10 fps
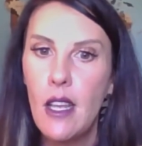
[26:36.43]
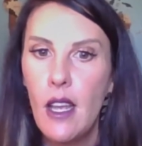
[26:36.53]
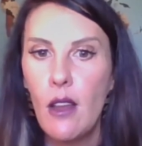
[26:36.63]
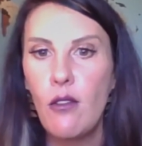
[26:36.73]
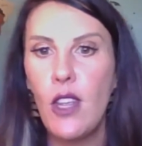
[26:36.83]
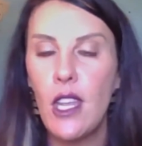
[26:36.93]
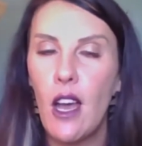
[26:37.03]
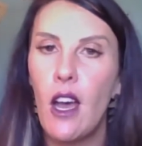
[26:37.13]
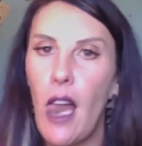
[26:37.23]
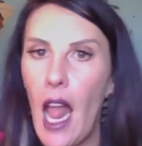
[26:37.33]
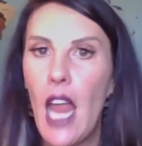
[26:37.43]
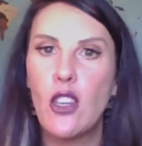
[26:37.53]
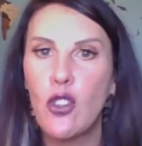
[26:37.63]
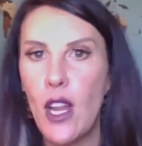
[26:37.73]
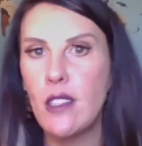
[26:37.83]
via a
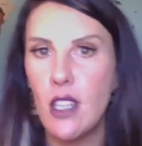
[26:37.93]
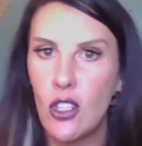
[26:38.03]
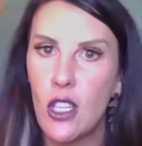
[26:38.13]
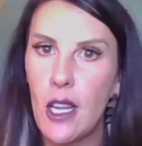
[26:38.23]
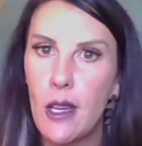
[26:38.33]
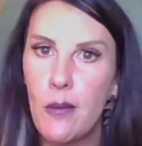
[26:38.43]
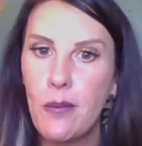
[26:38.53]
transition.